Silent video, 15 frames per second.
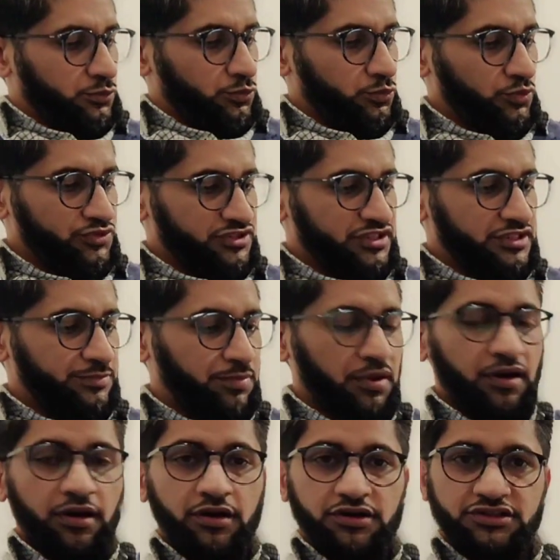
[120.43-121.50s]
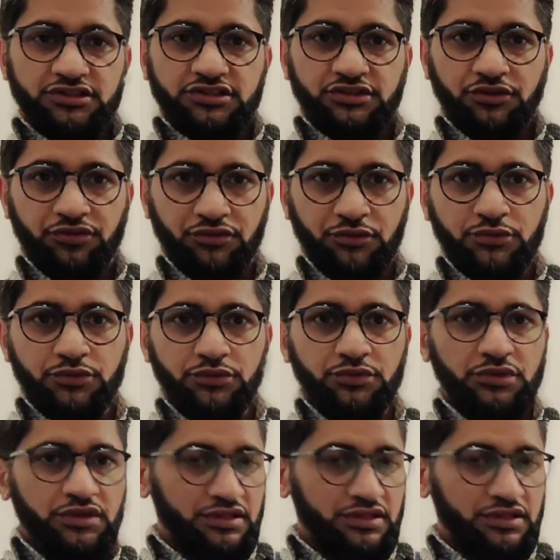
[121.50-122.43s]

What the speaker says: Once it's passed through